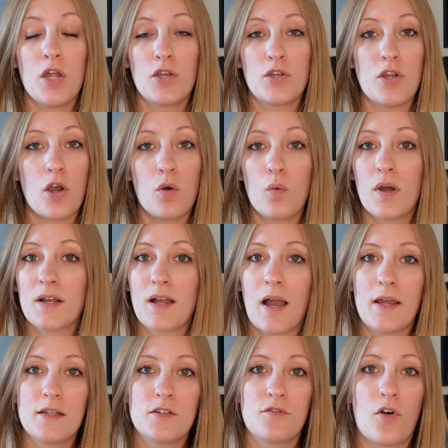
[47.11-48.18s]
know what
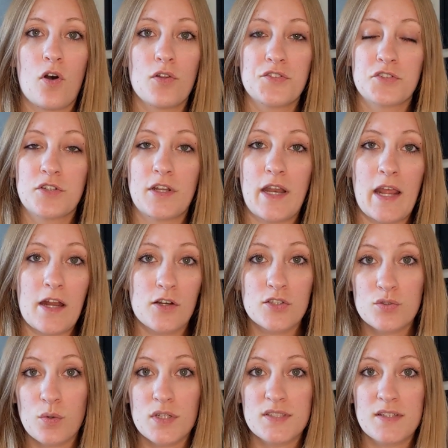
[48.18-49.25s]
kind of alternate air
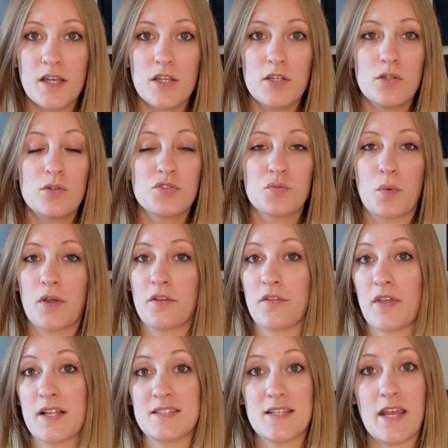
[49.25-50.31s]
source they use, whether
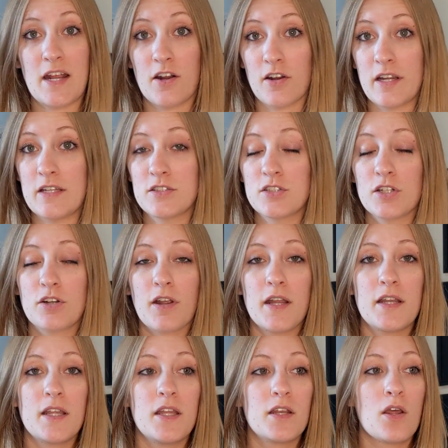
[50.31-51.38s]
that's air
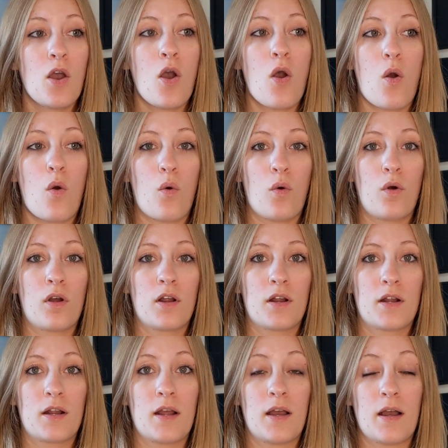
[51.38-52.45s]
integrated
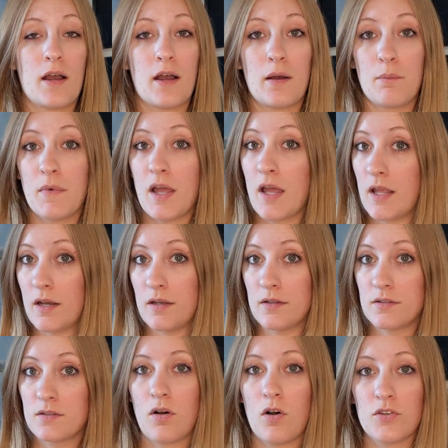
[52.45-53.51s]
or
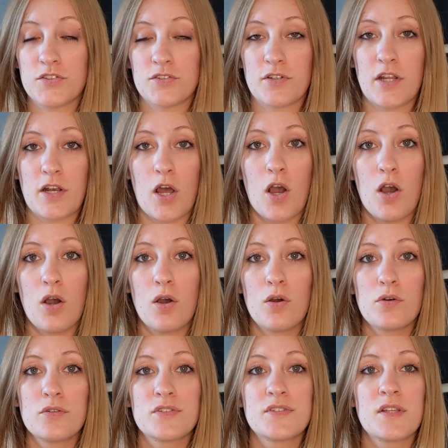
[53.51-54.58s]
an alternate
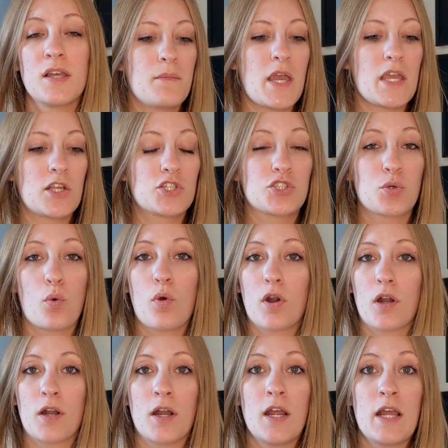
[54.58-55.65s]
hose. Make
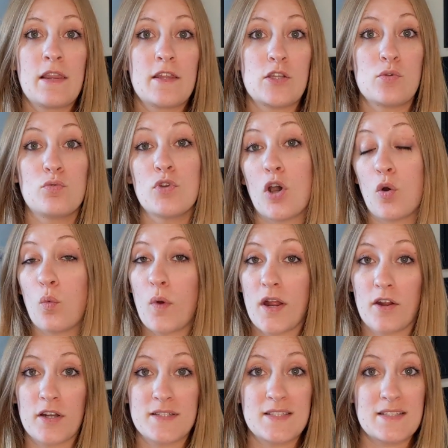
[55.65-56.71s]
sure you know
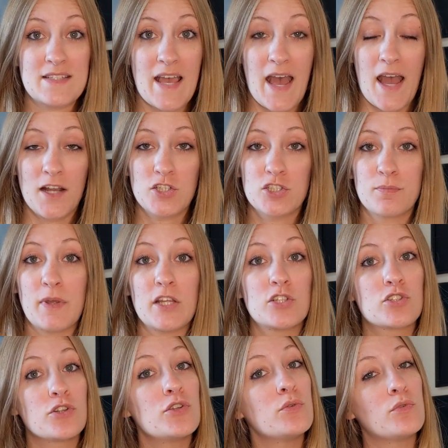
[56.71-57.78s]
where it's attached. Make
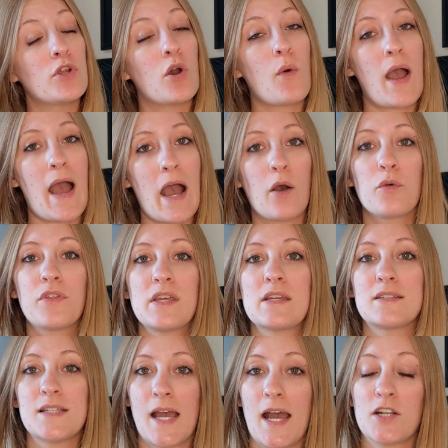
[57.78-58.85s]
sure you know how the
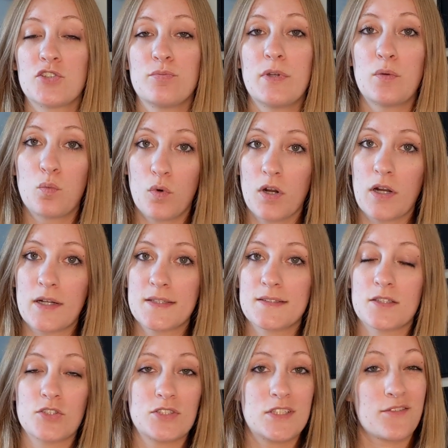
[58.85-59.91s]
attachment works.
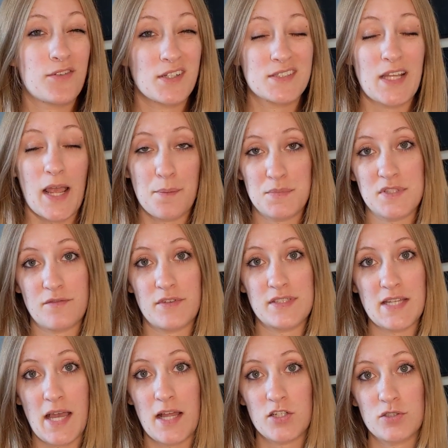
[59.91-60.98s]
There's different types of
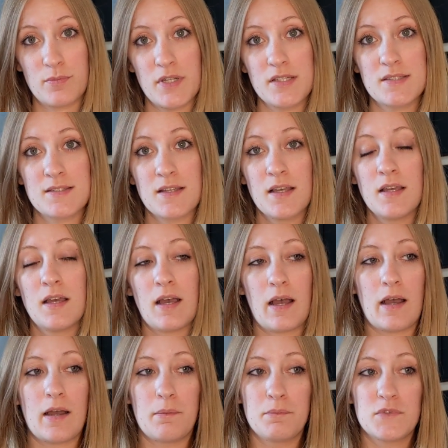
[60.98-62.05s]
attachments
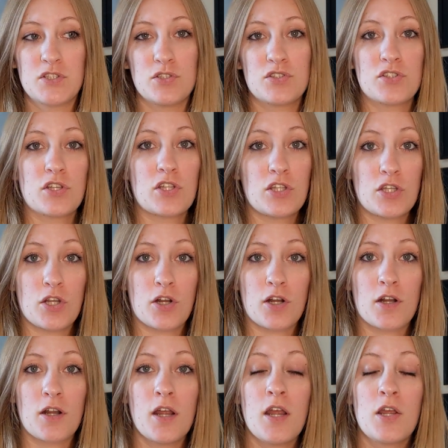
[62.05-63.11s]
to
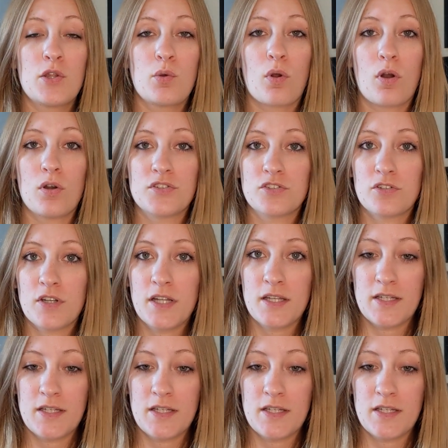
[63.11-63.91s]
secure your alternate